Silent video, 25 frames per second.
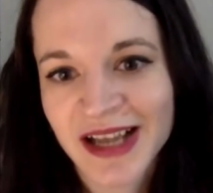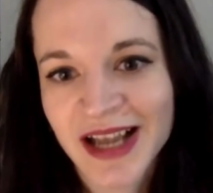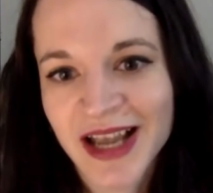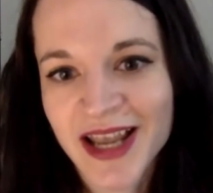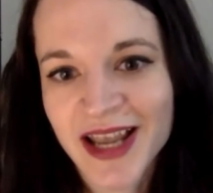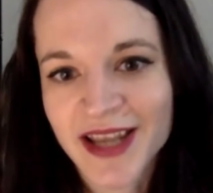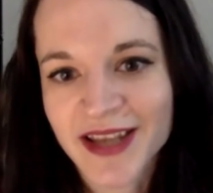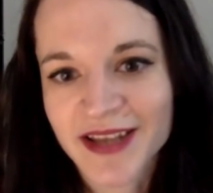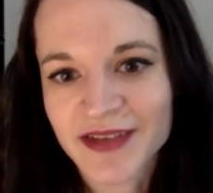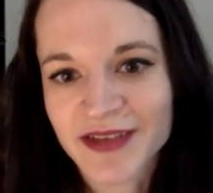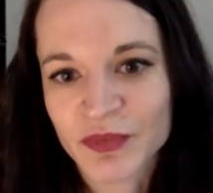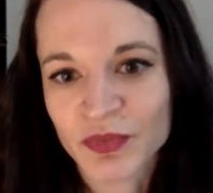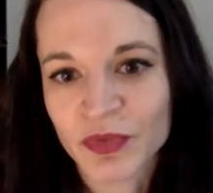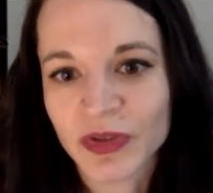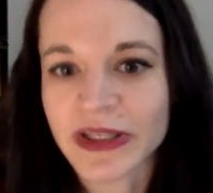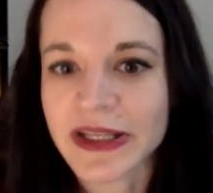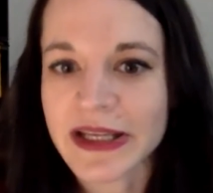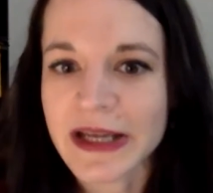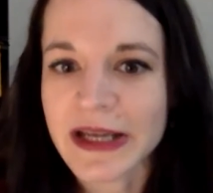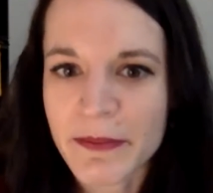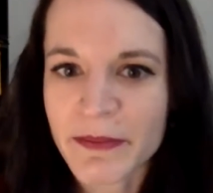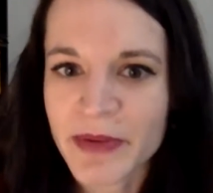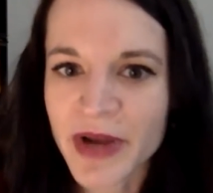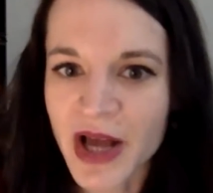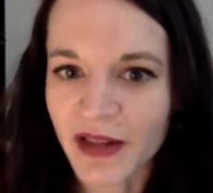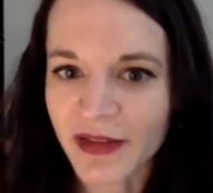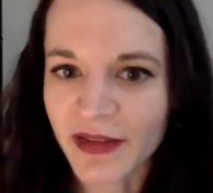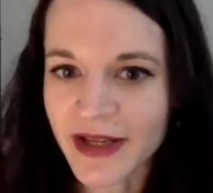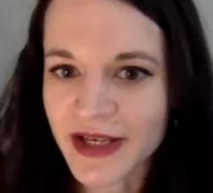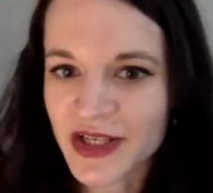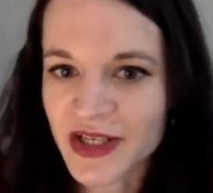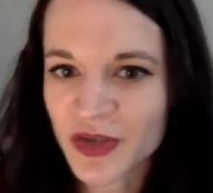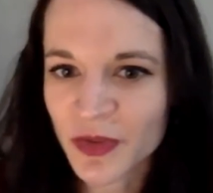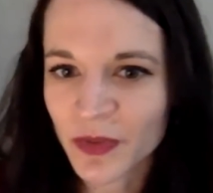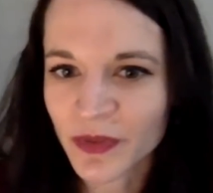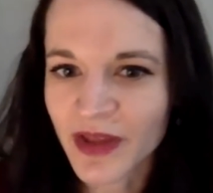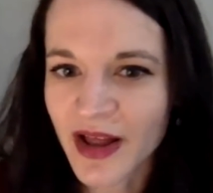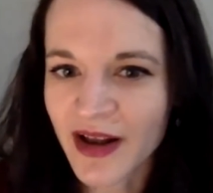is really compelling
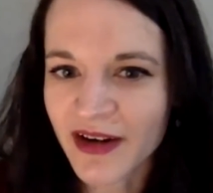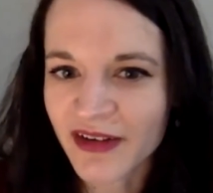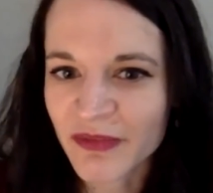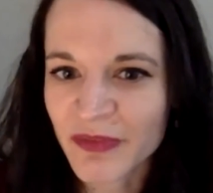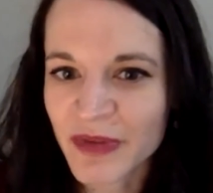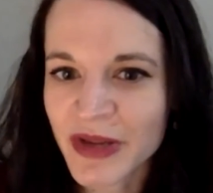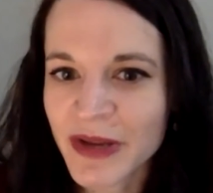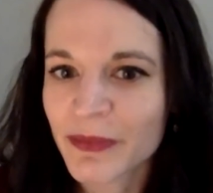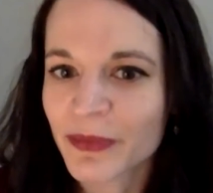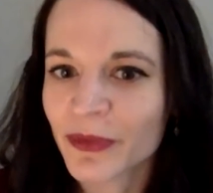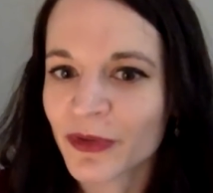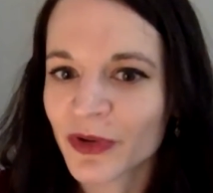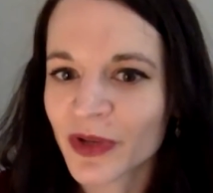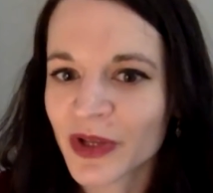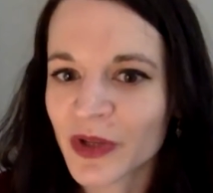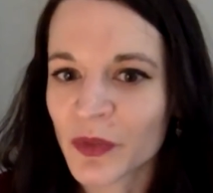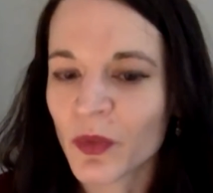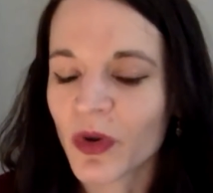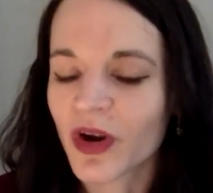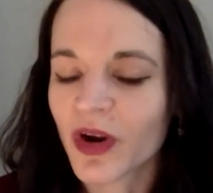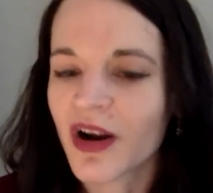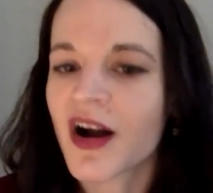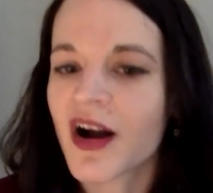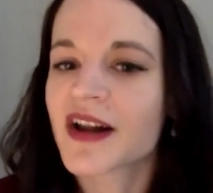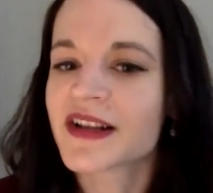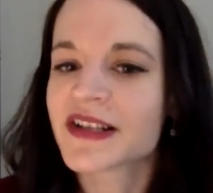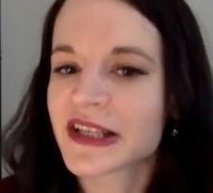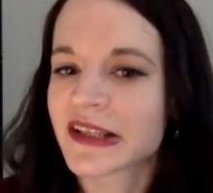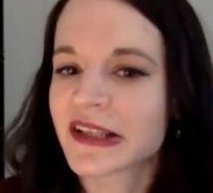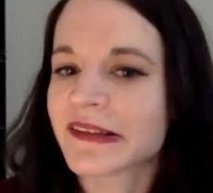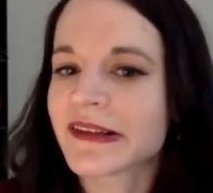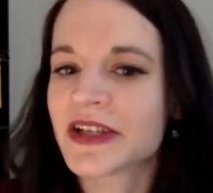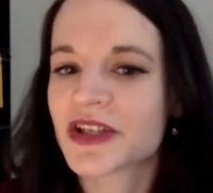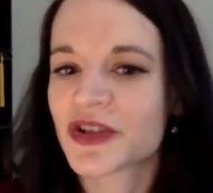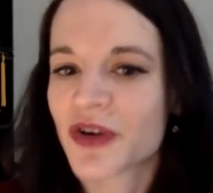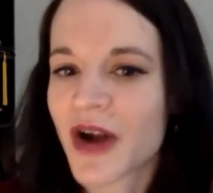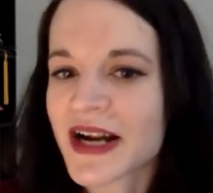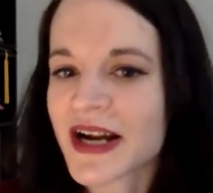to a lot of people, and we're
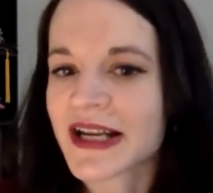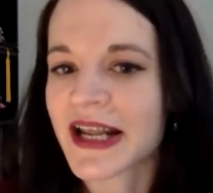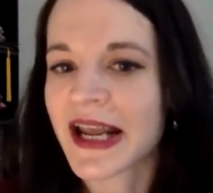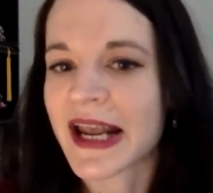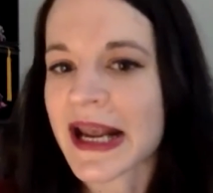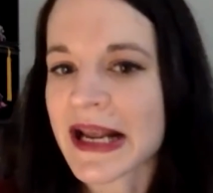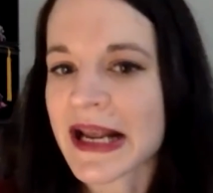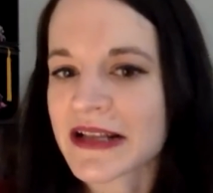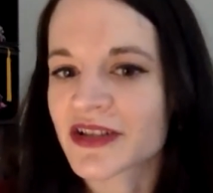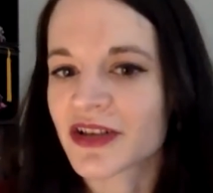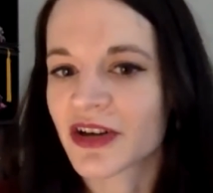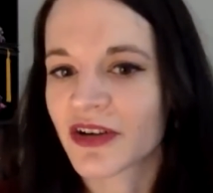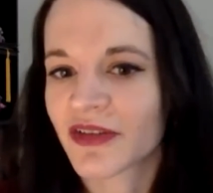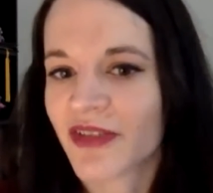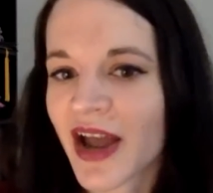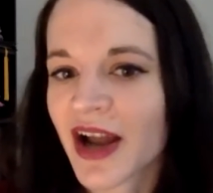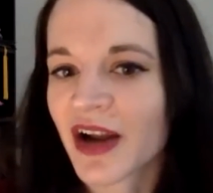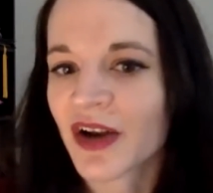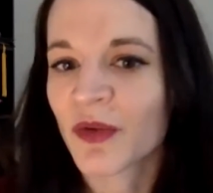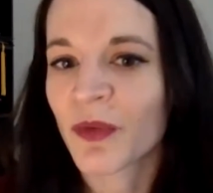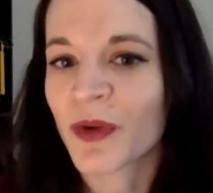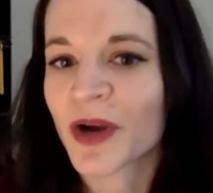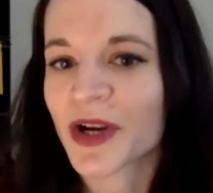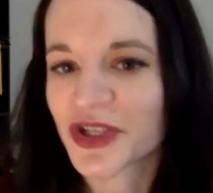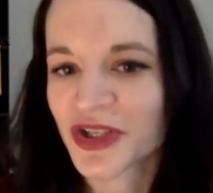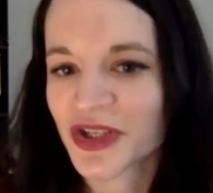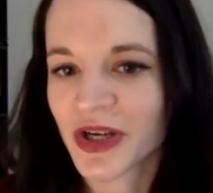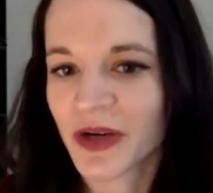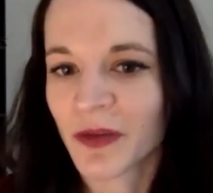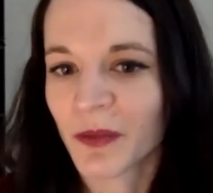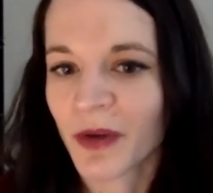constantly trying to answer that question.